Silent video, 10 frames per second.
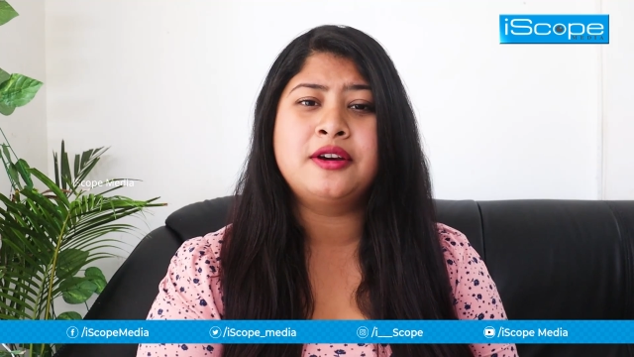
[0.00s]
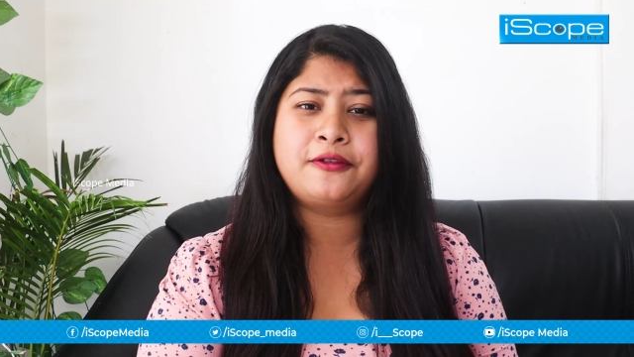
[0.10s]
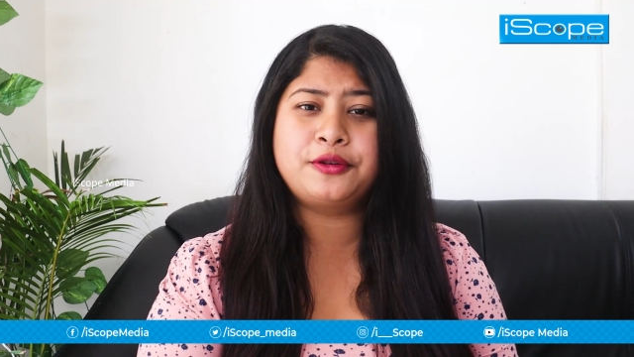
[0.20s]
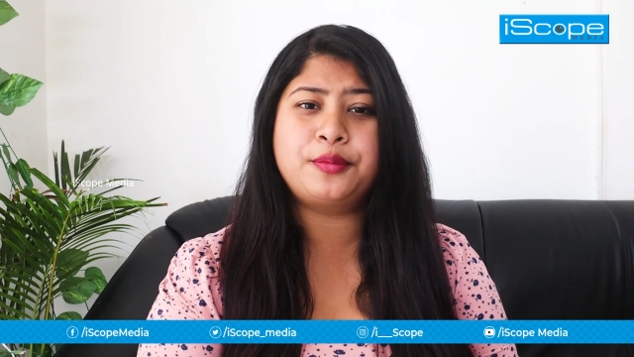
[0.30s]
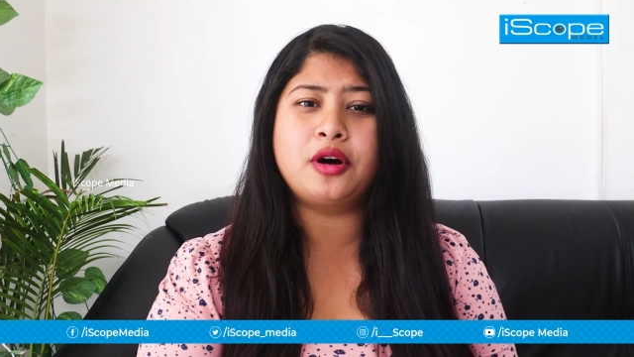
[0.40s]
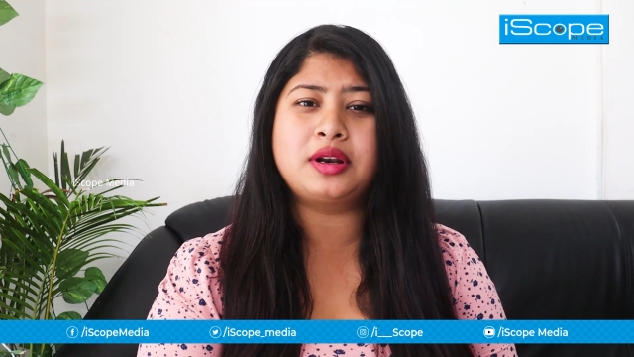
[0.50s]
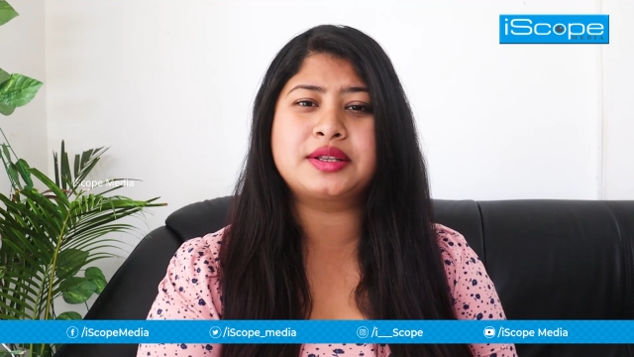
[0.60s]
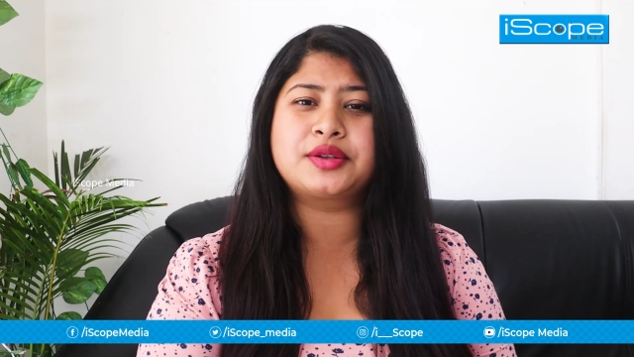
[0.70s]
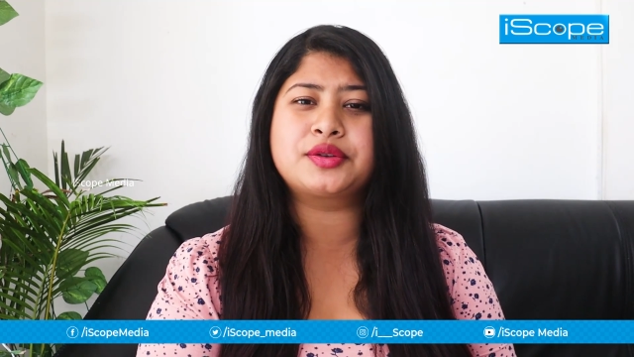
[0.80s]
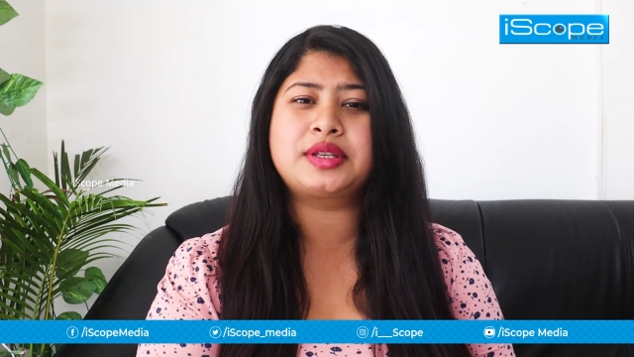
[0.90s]
Football
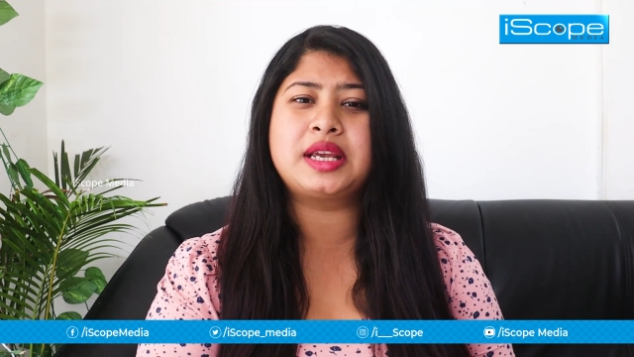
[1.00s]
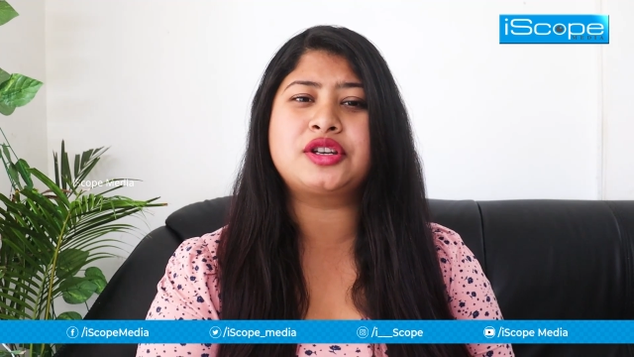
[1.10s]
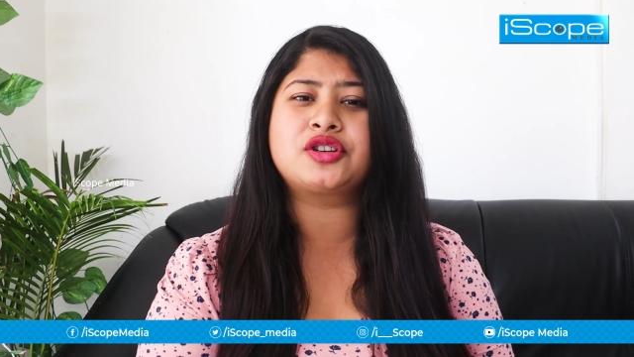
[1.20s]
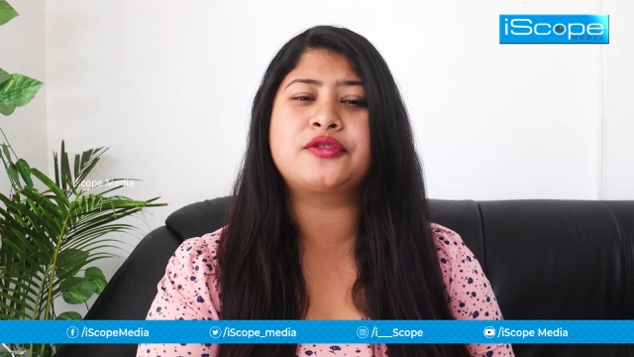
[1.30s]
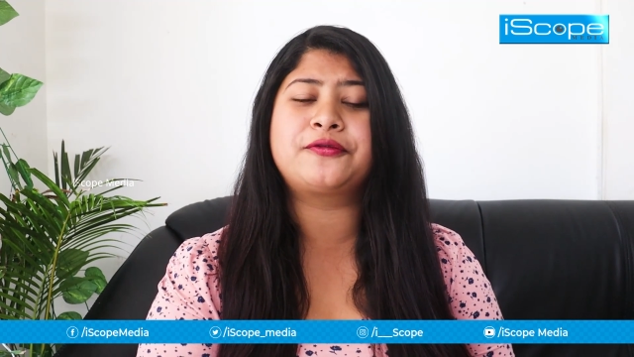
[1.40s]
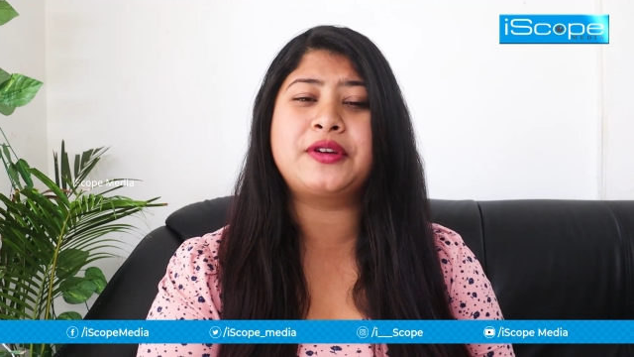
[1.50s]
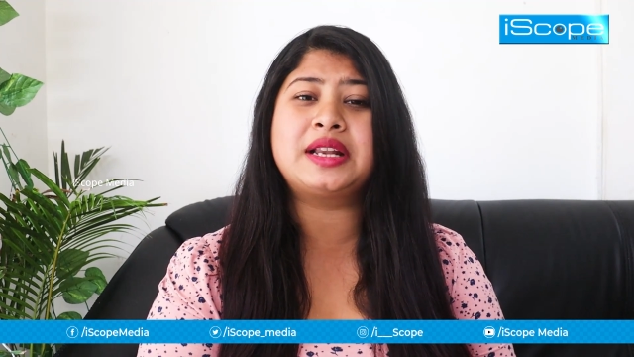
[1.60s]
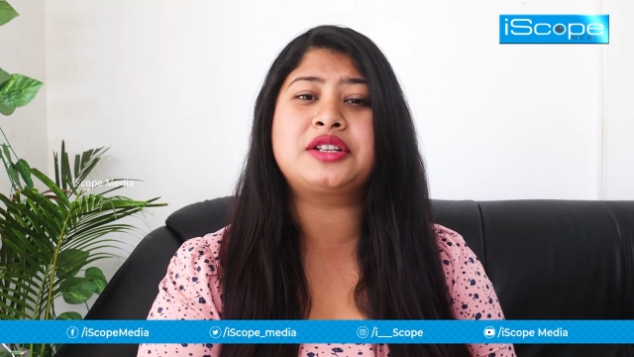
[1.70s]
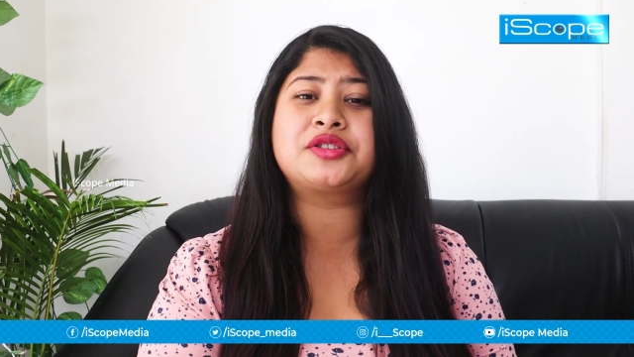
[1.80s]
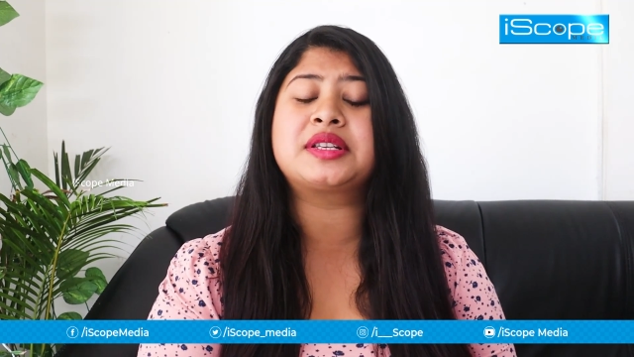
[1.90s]
Association
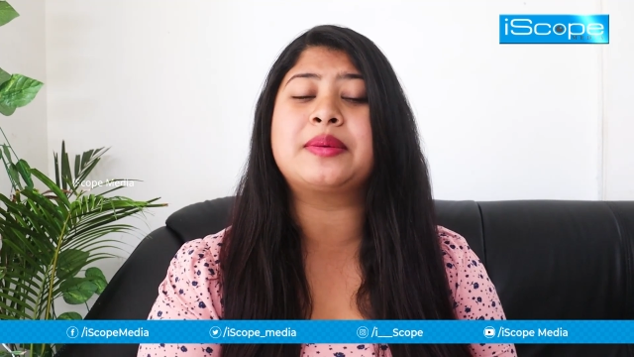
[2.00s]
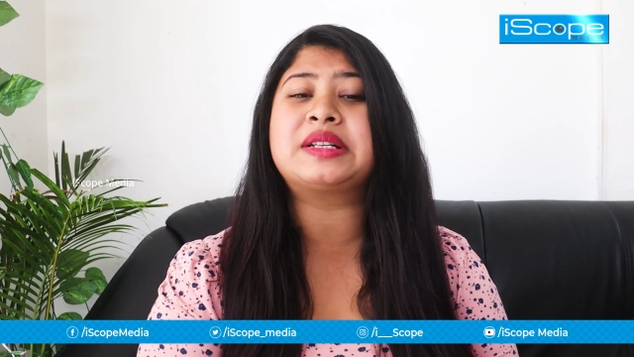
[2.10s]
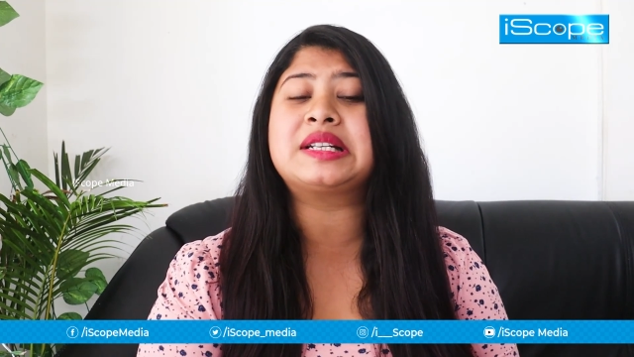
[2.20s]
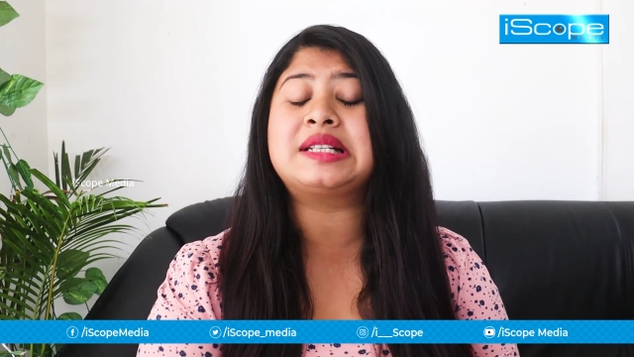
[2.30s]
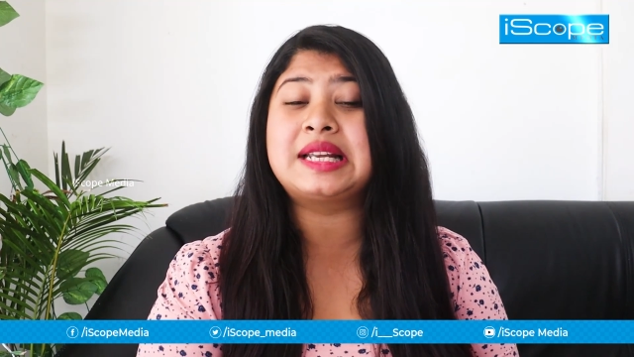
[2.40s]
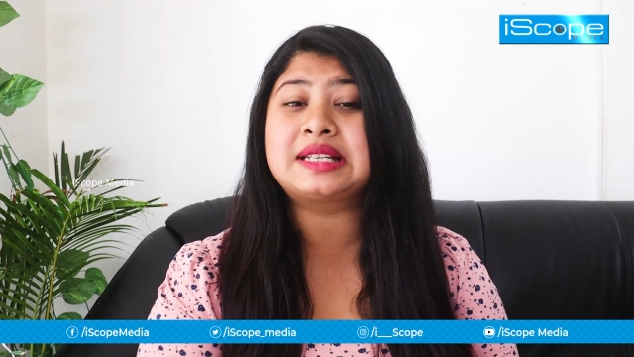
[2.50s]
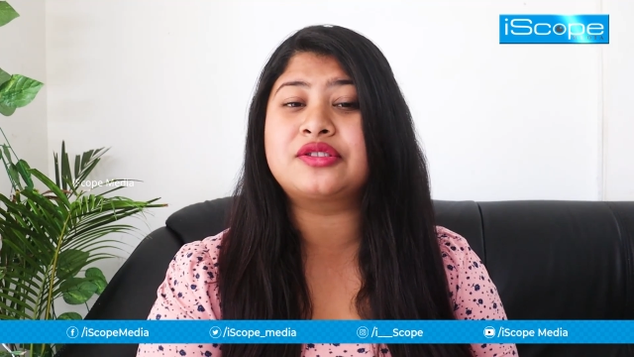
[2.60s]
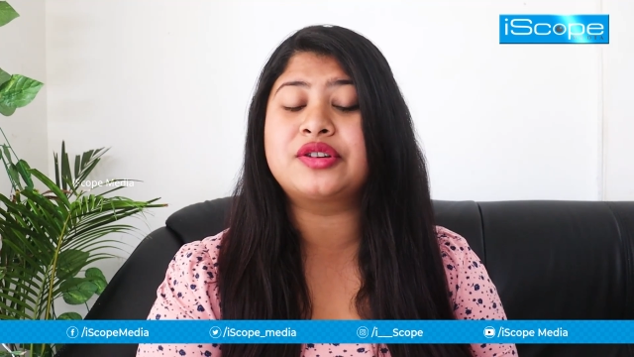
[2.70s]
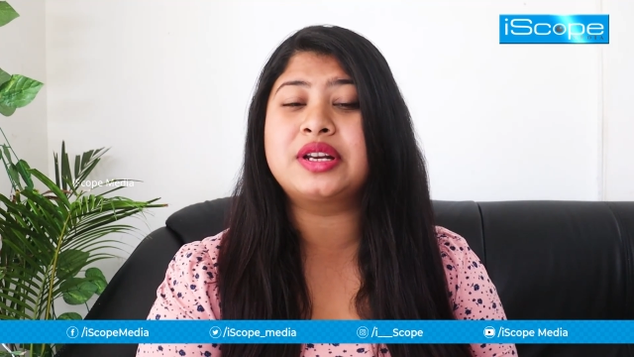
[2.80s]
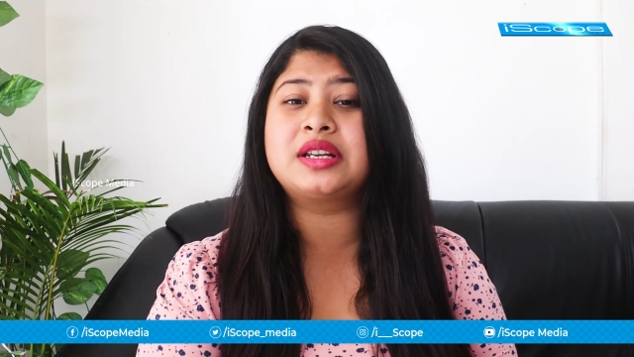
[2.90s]
failed to submit a
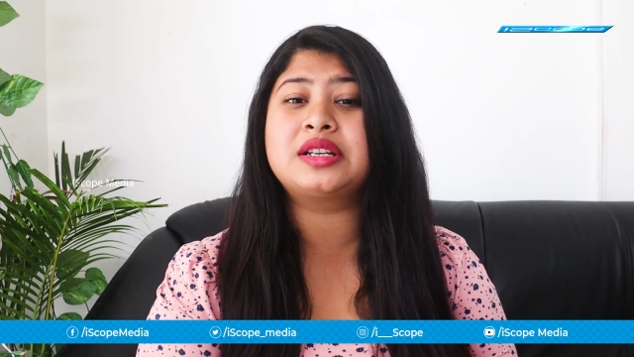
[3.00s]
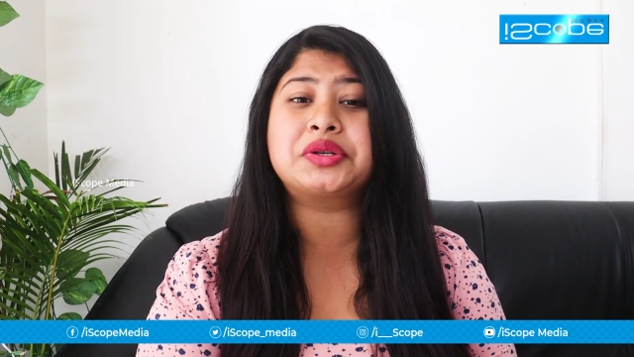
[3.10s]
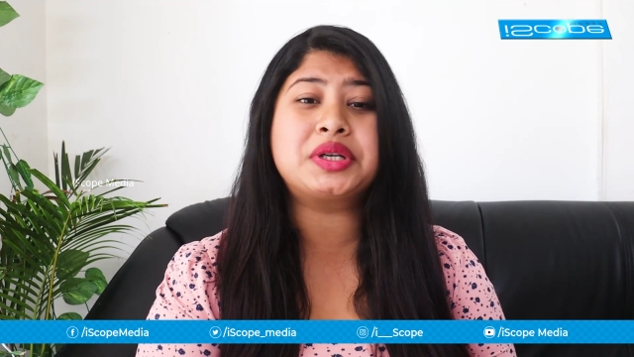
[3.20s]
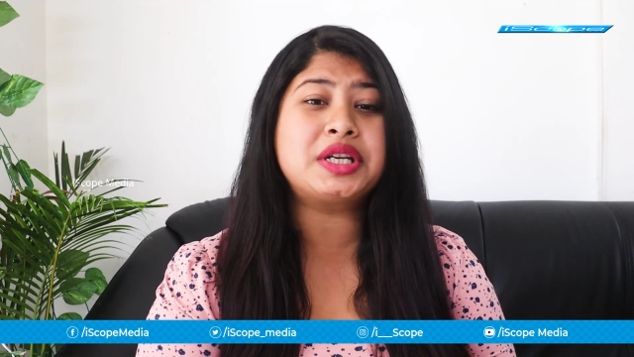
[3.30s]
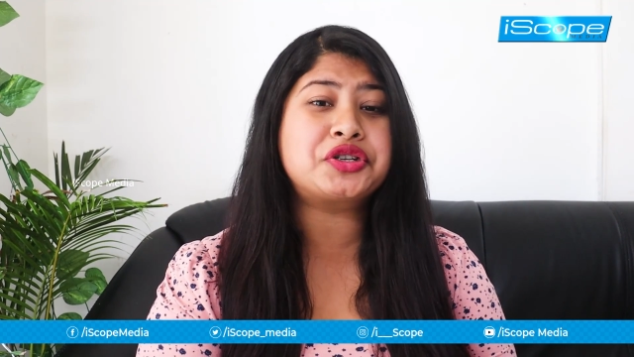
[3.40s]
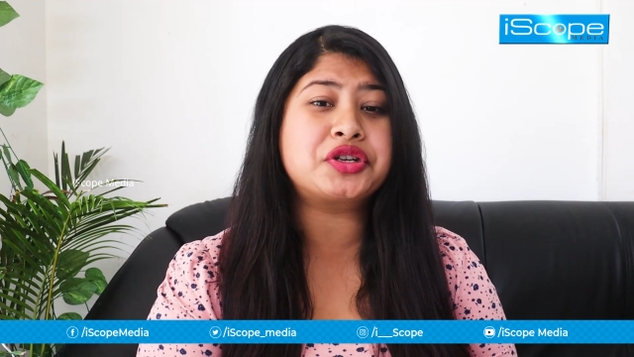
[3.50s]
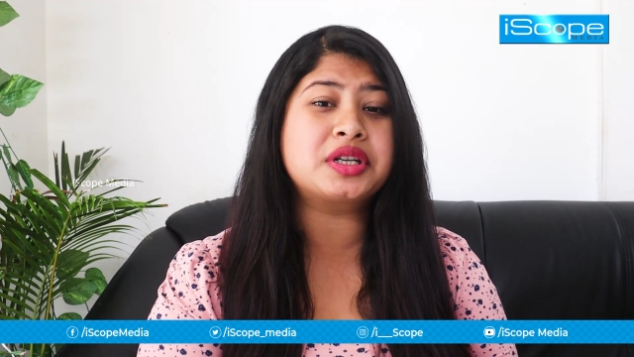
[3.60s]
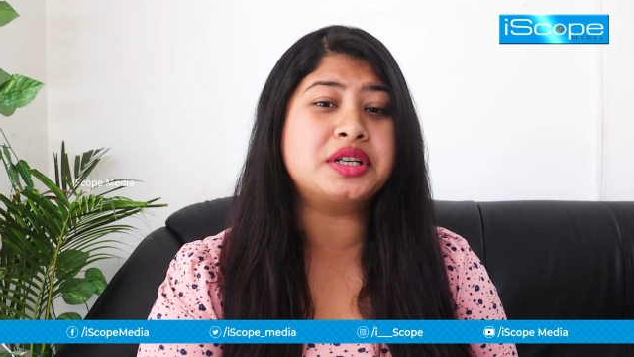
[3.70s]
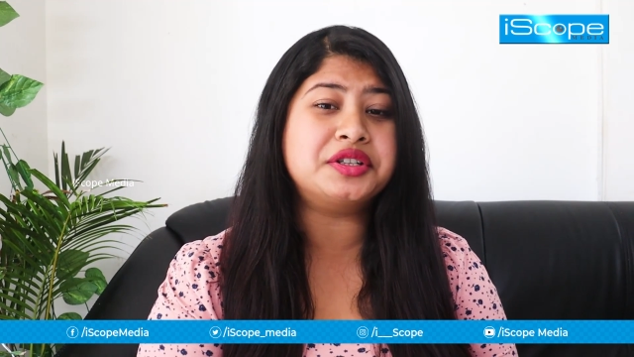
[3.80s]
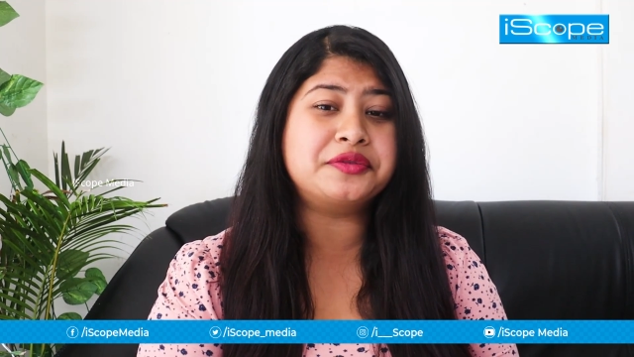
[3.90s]
letter in
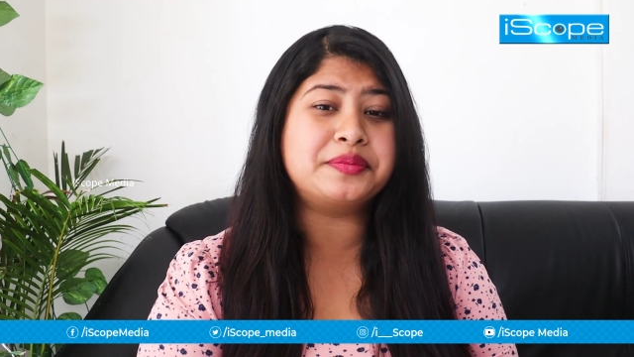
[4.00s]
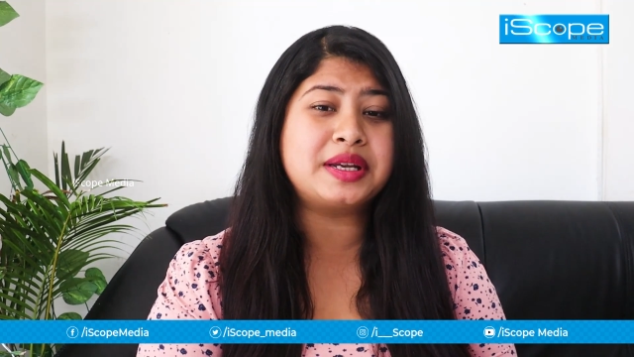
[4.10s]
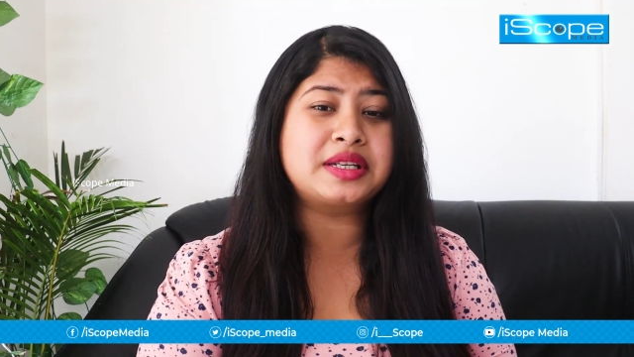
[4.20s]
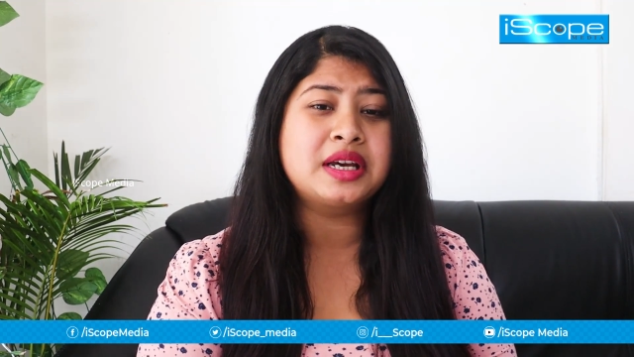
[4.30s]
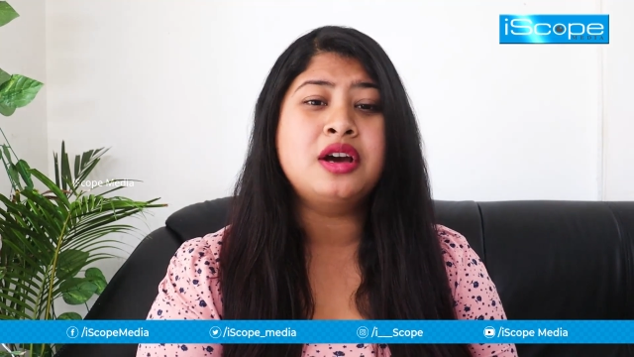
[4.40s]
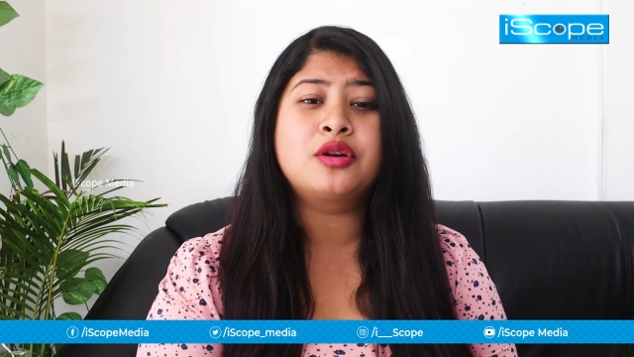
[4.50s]
Indonesian government